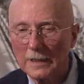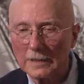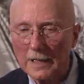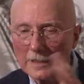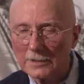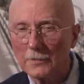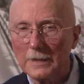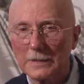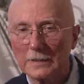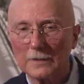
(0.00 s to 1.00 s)

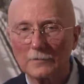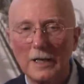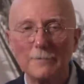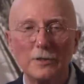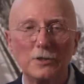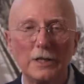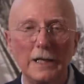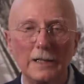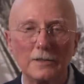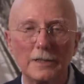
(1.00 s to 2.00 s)
consequences of climate
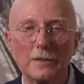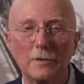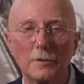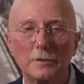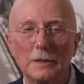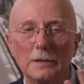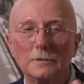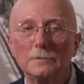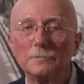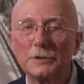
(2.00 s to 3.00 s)
change that are
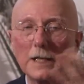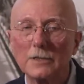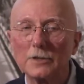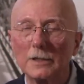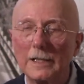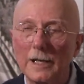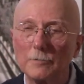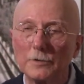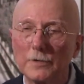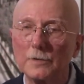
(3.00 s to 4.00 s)
potentially
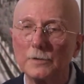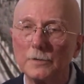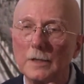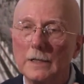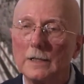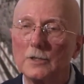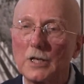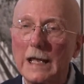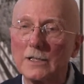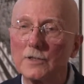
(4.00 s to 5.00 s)
able to
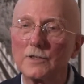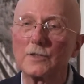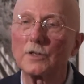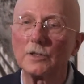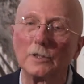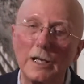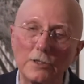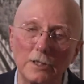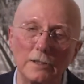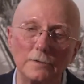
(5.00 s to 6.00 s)
change the
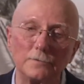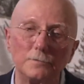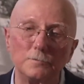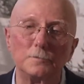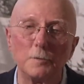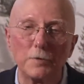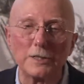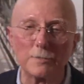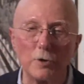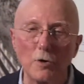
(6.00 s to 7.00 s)
circulation of the
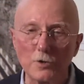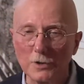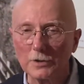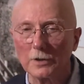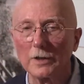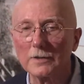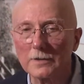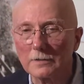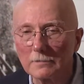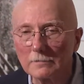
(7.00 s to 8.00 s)
principal ocean
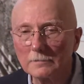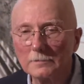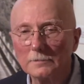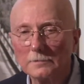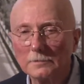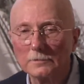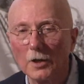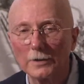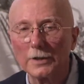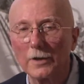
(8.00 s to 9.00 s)
currents
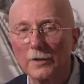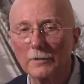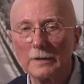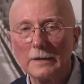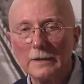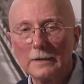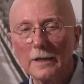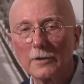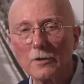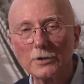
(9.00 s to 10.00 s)
on the Earth. Now
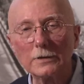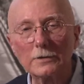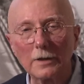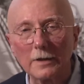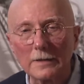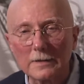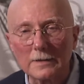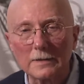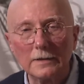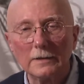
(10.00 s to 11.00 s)
the ocean currents